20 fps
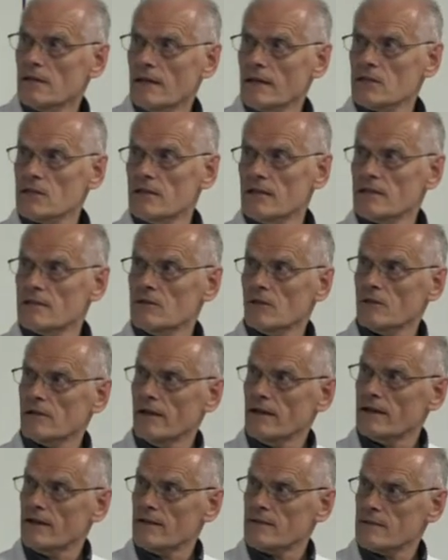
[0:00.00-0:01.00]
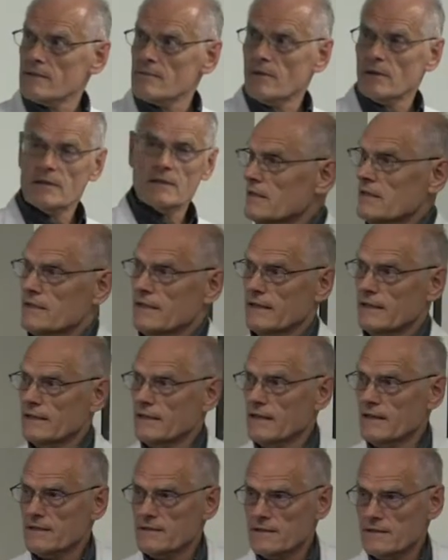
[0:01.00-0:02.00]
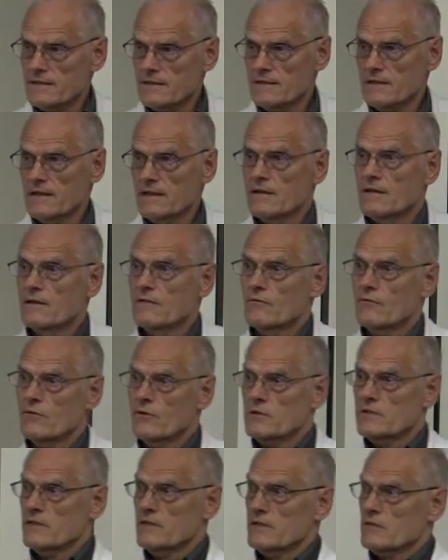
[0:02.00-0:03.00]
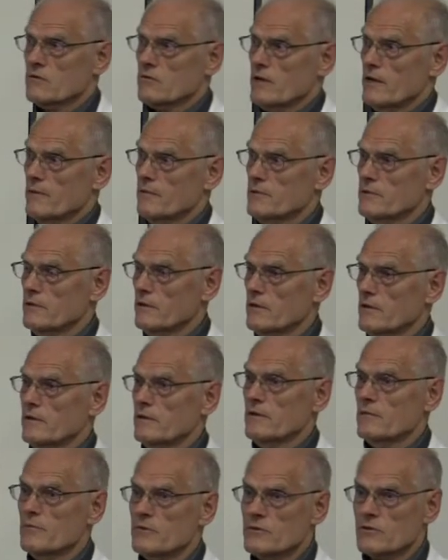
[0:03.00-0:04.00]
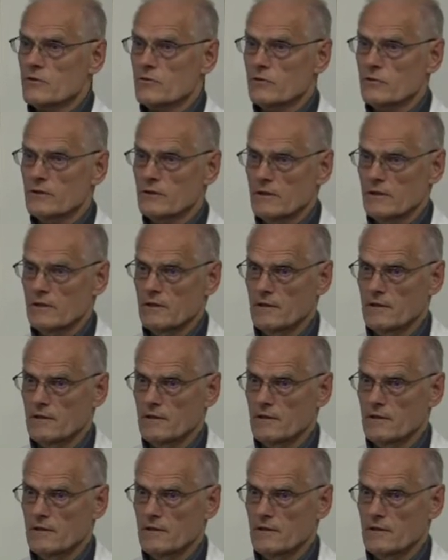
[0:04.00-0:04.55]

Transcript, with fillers: Actually, it's not nine cases, but 10 cases. First described here in Missouri.